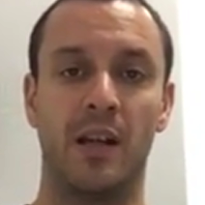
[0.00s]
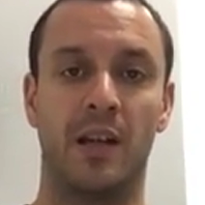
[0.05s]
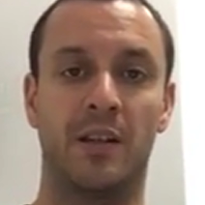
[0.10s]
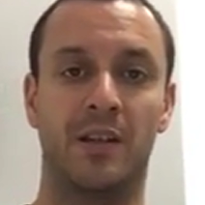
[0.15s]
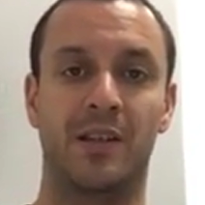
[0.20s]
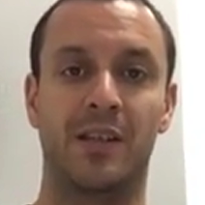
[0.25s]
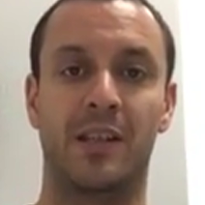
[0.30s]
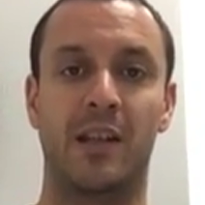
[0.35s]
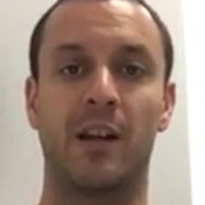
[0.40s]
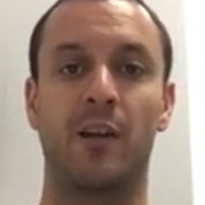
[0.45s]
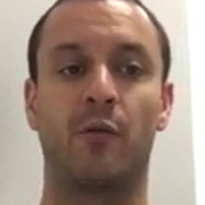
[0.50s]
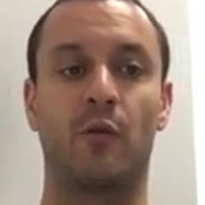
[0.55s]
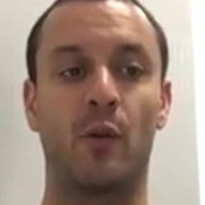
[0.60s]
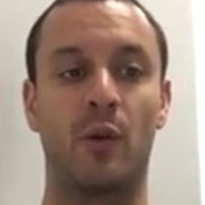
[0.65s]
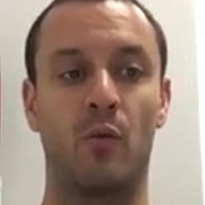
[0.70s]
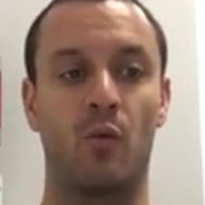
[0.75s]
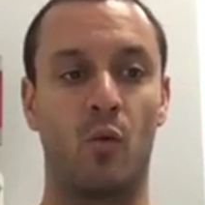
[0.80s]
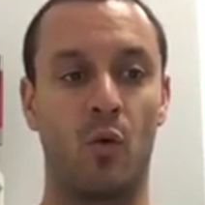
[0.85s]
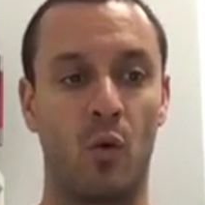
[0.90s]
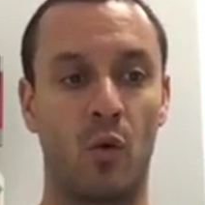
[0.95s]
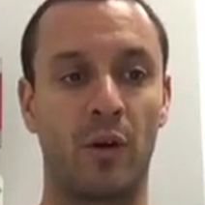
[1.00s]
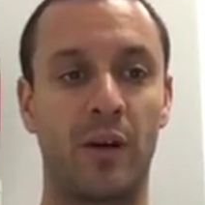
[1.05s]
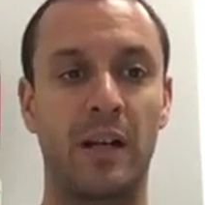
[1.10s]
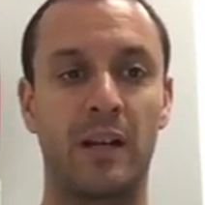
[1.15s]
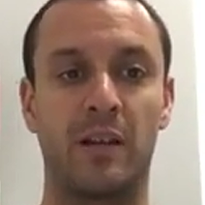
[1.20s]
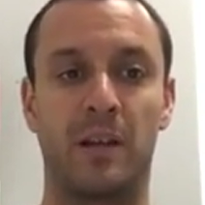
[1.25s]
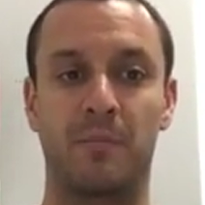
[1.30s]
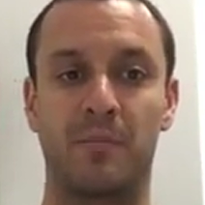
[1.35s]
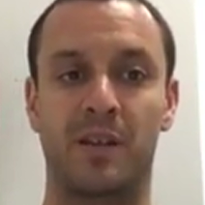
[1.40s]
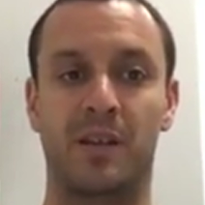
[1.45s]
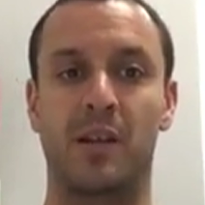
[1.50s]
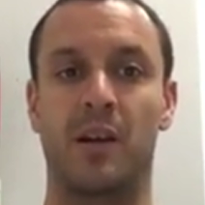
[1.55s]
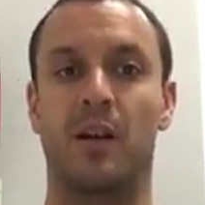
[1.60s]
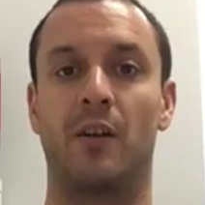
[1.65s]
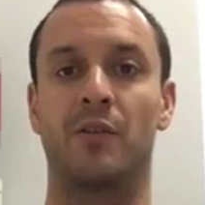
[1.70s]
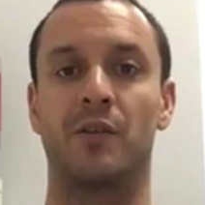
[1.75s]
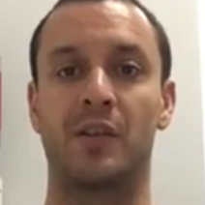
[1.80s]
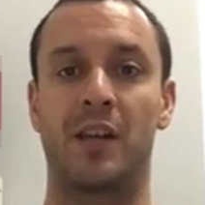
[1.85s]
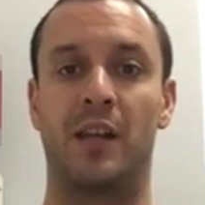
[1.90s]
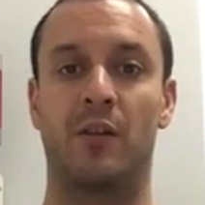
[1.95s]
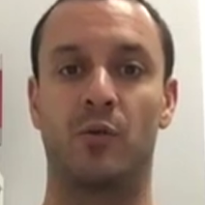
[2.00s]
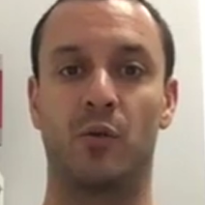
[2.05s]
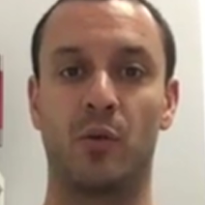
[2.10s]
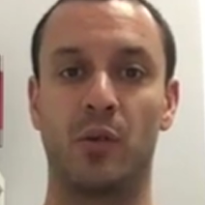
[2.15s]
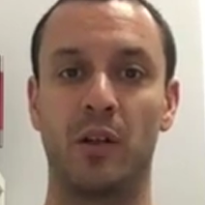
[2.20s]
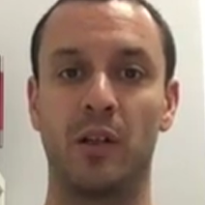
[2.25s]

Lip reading: instead of rewarding themselves and